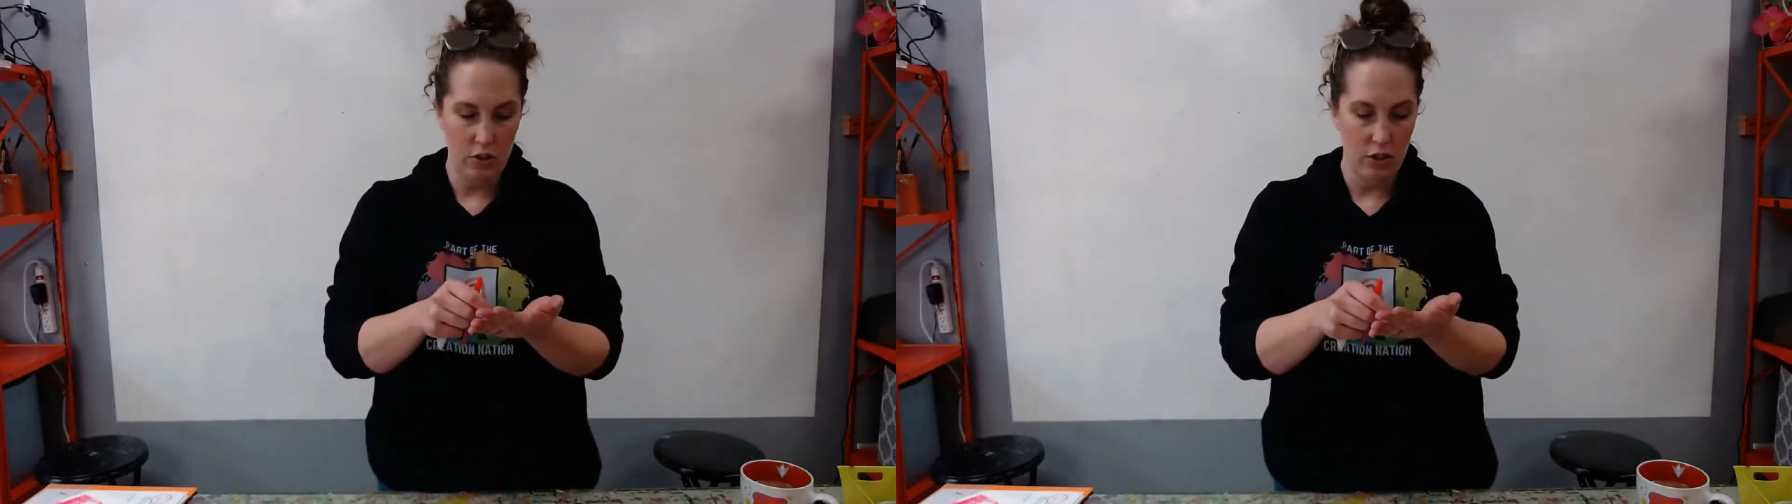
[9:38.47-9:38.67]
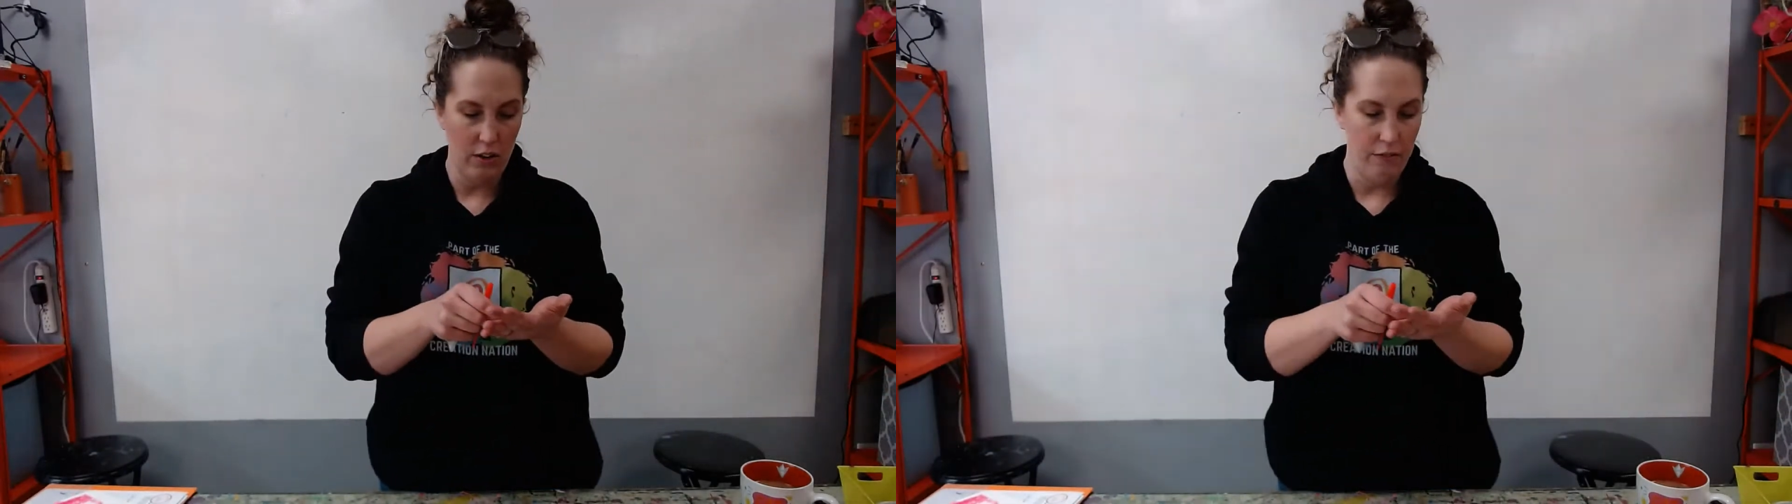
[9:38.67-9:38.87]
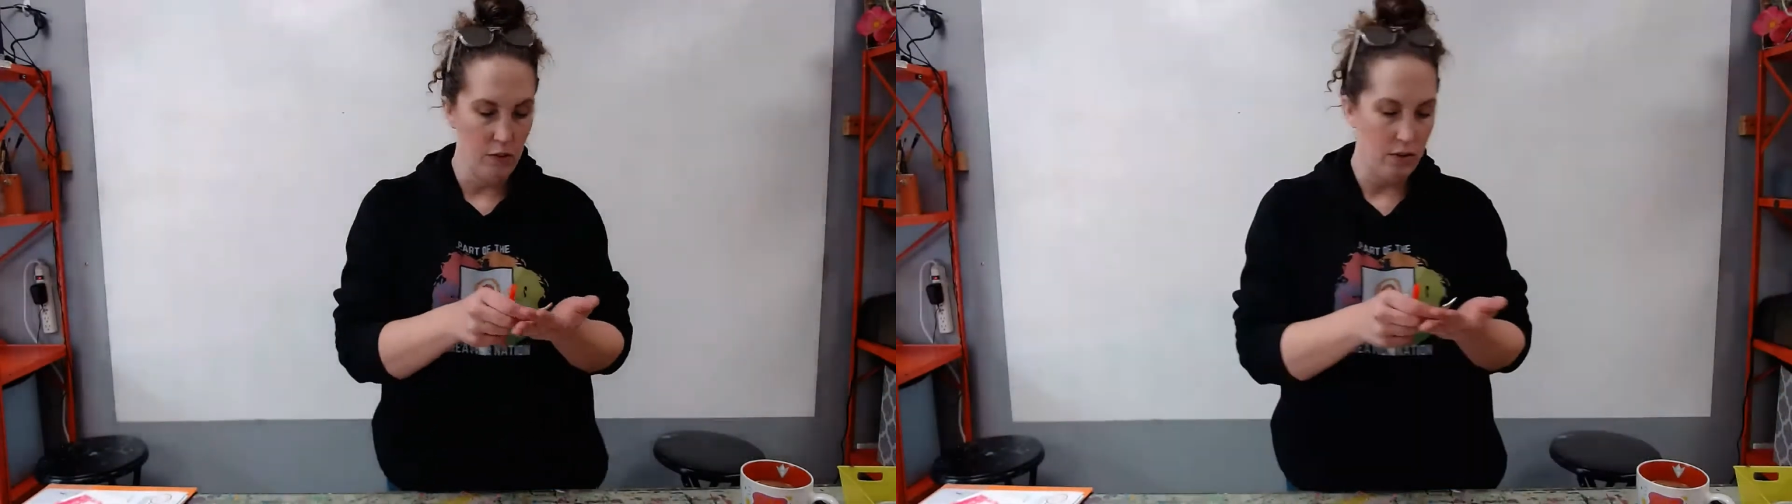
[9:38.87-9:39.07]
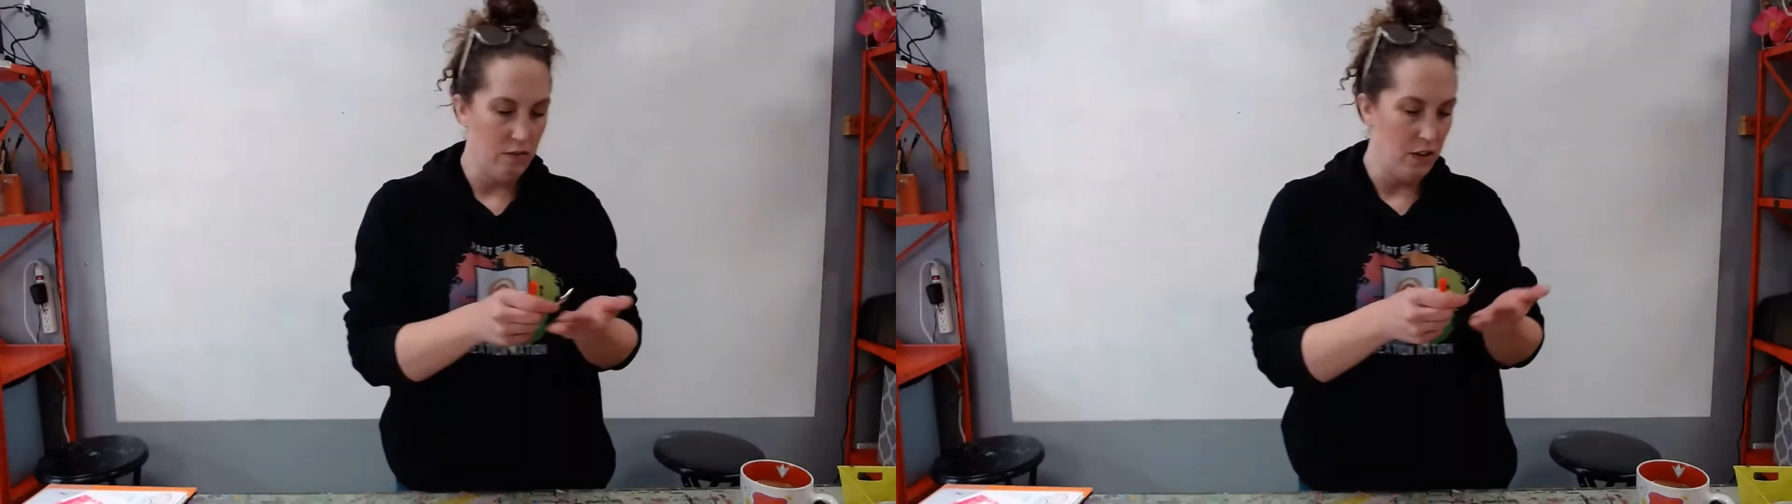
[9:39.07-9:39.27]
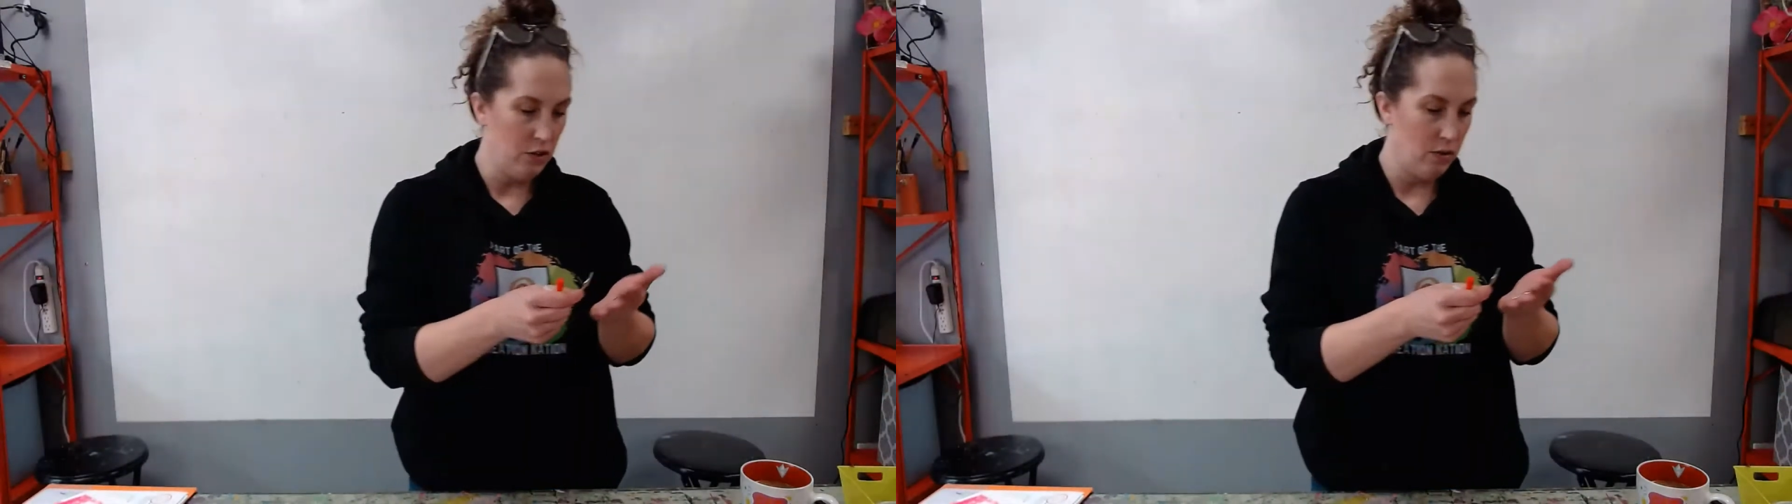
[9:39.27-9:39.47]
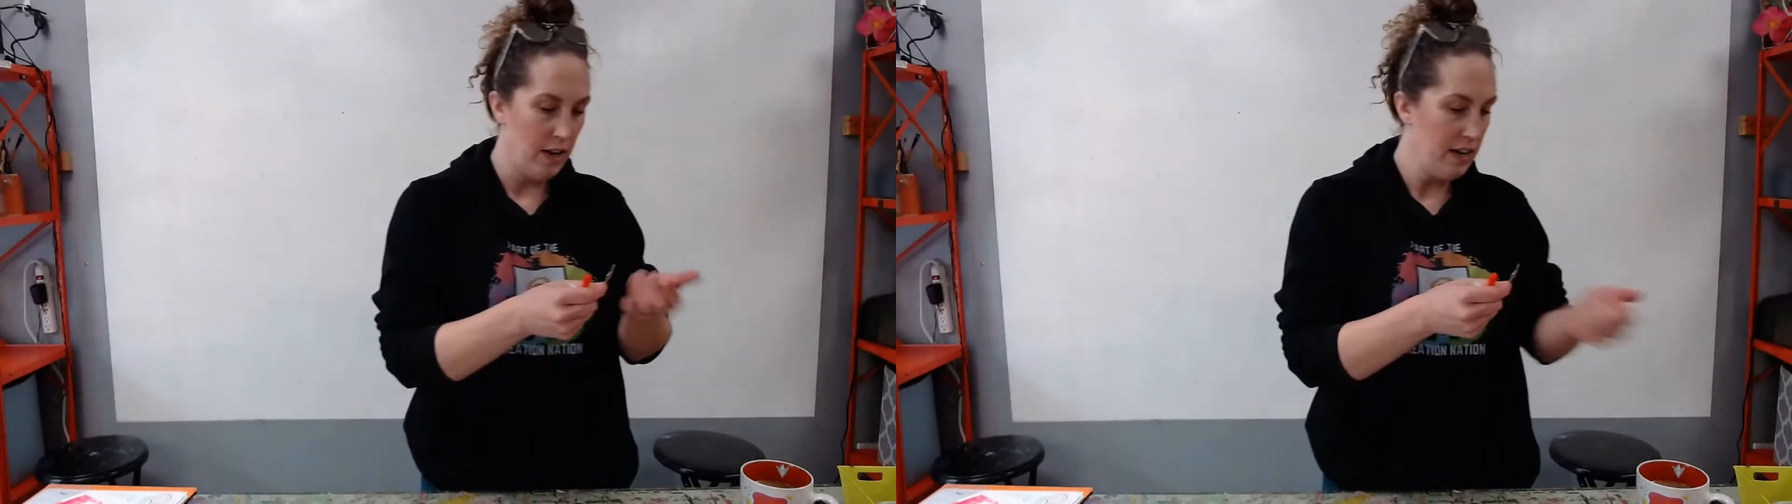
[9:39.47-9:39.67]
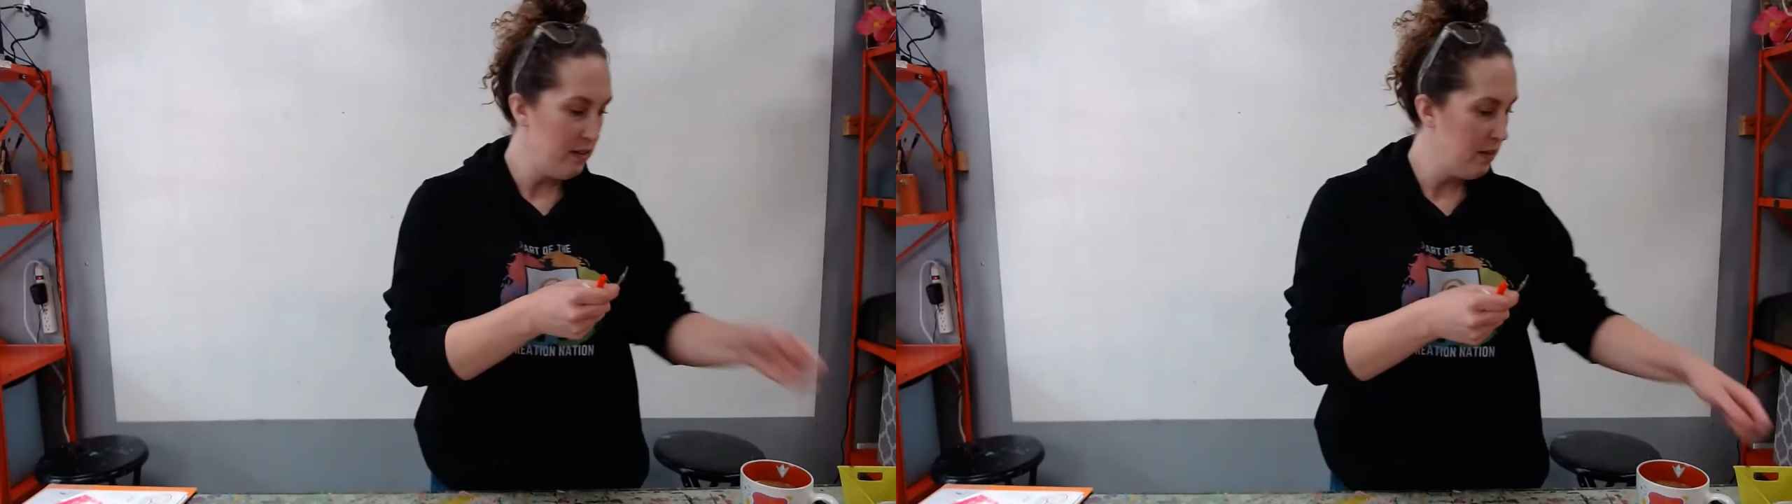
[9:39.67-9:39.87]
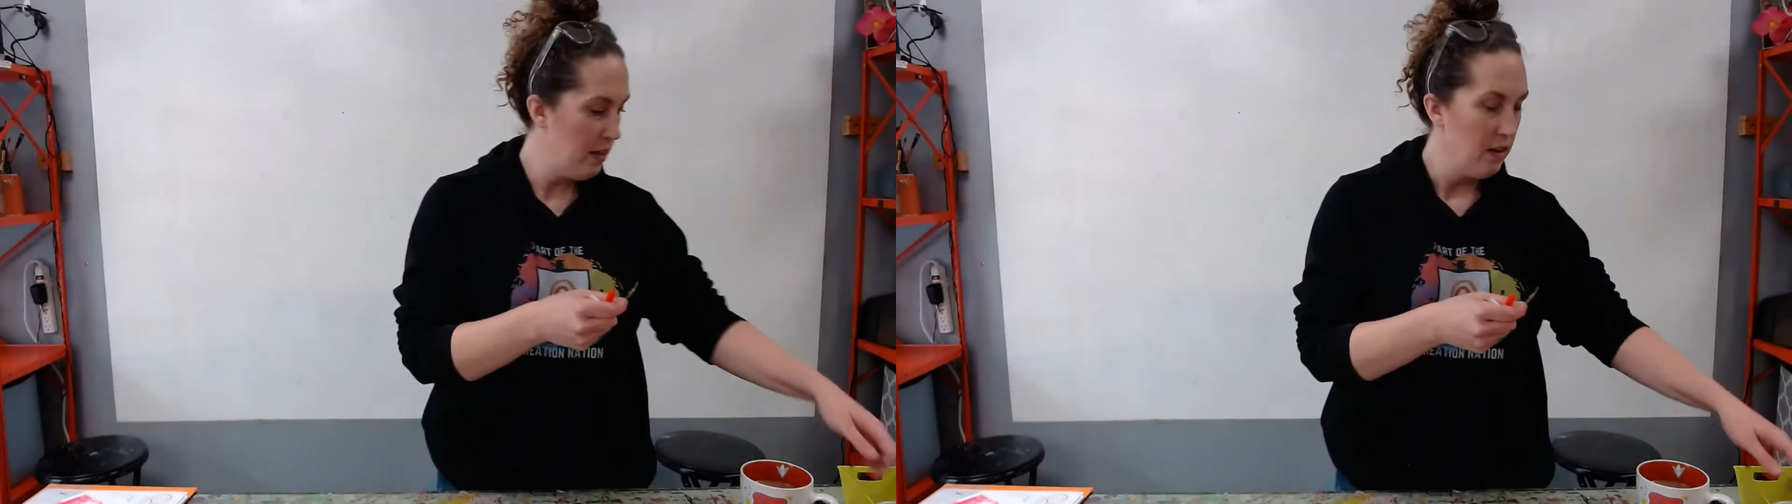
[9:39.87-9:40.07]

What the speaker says: sure if you could visualize